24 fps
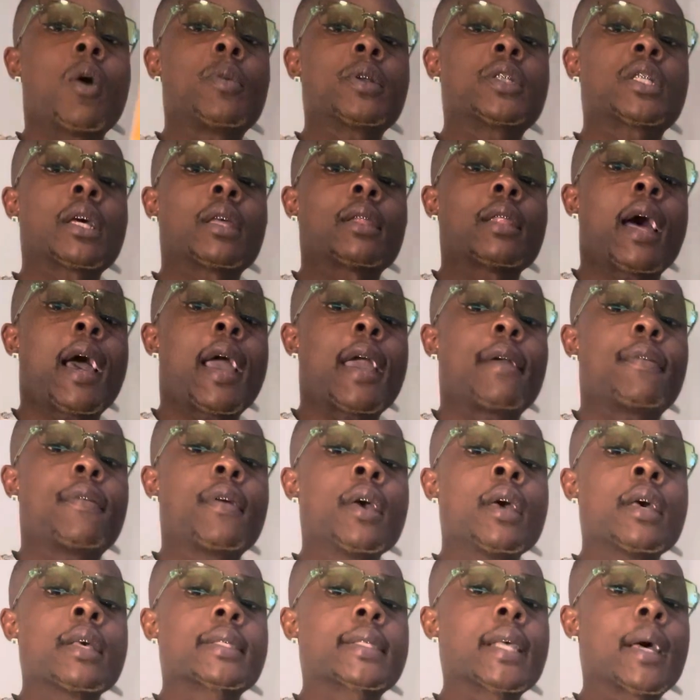with your life.
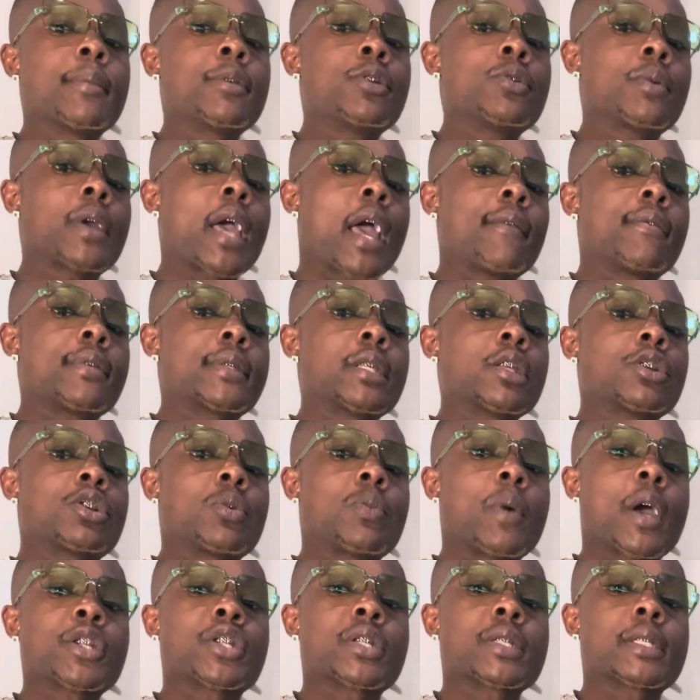Some of you gave a
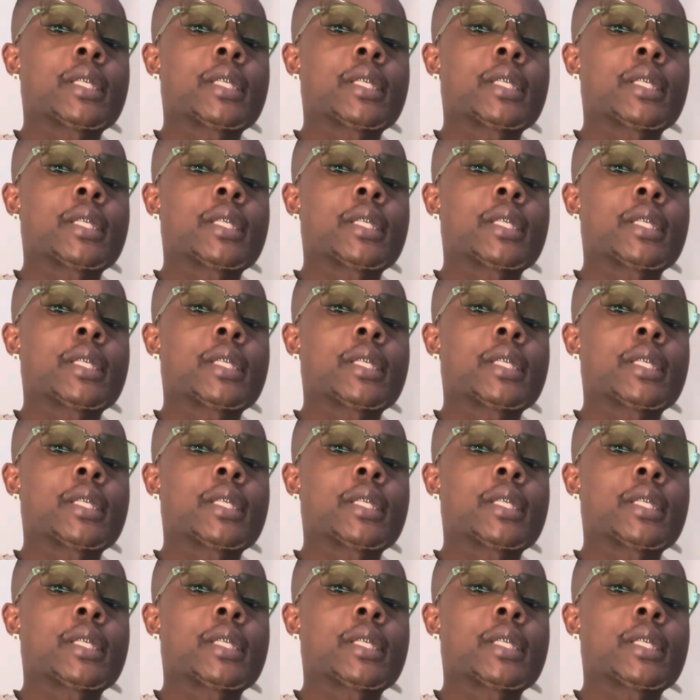situation.